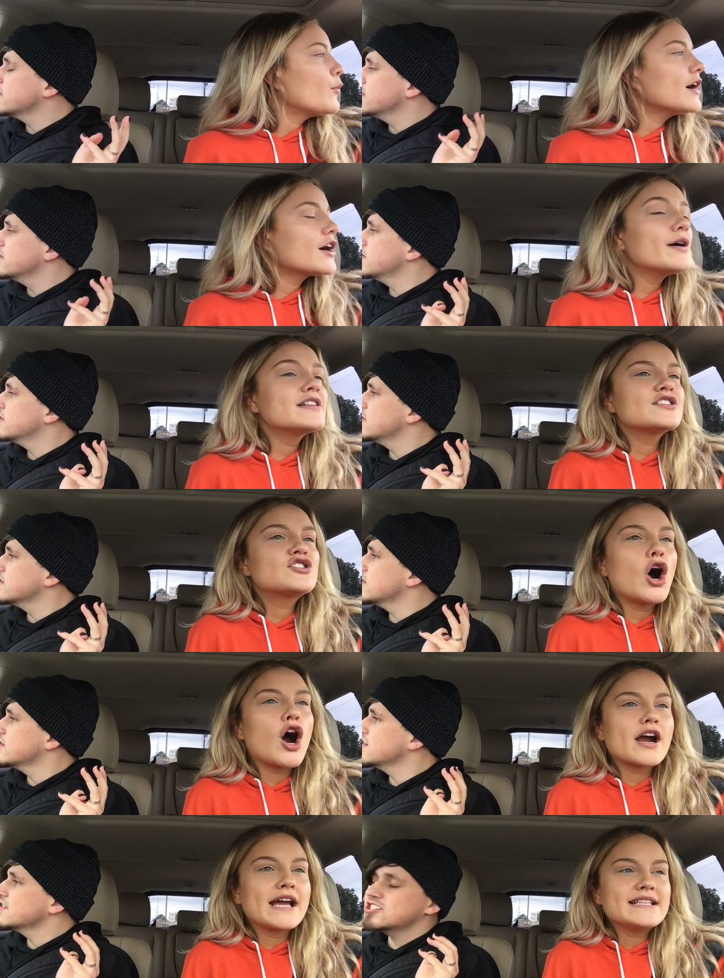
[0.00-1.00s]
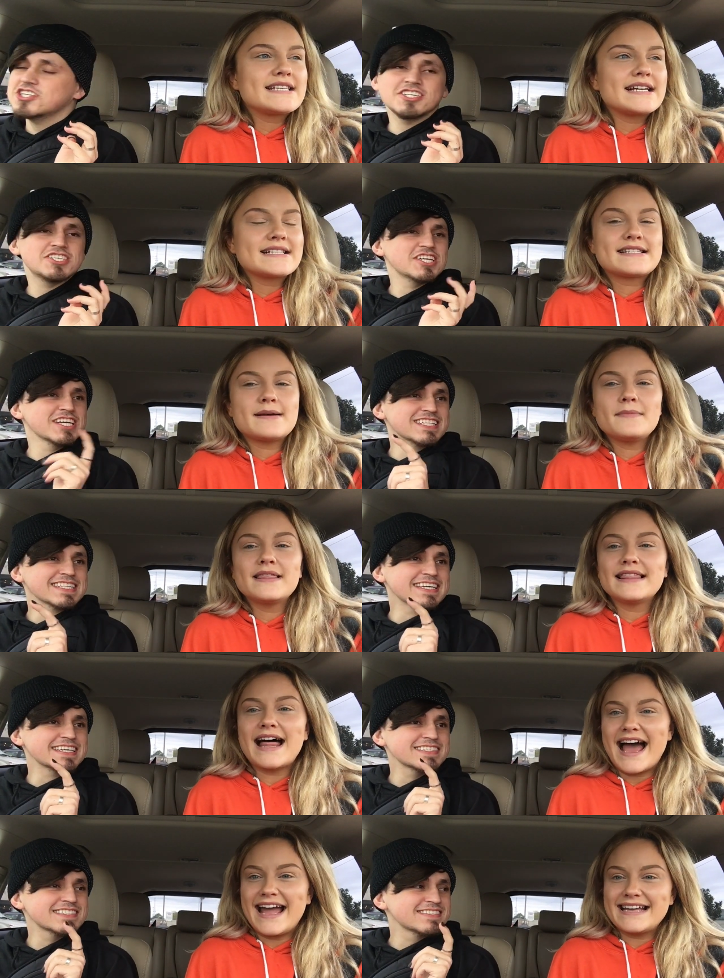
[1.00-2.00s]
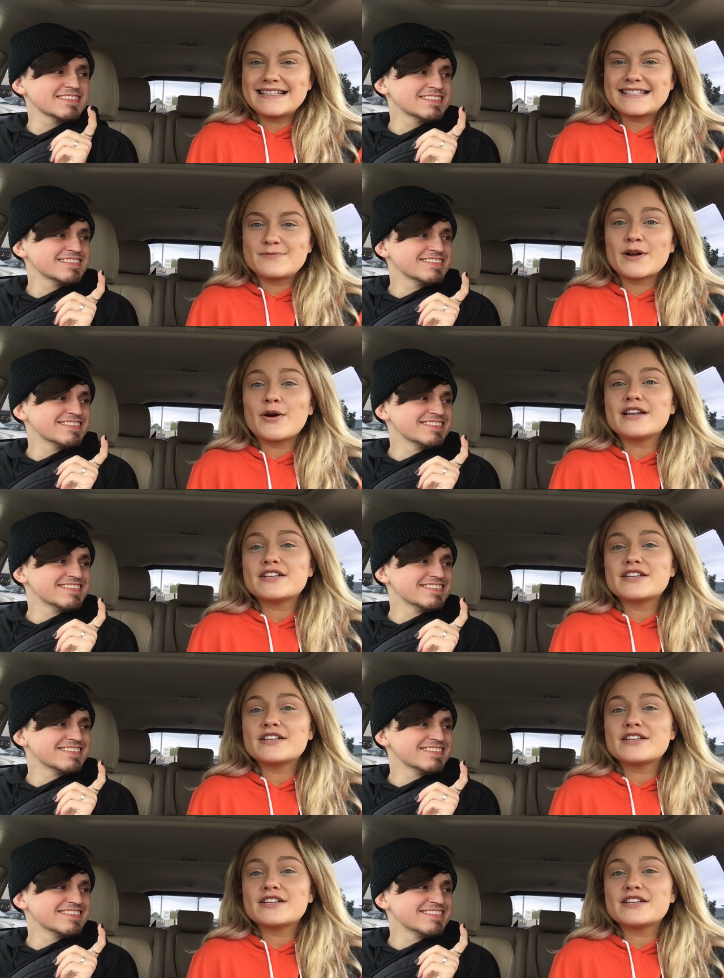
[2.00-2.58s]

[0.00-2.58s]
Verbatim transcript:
Speaker 1: We are going to Target to get Chili's. Some lights. We're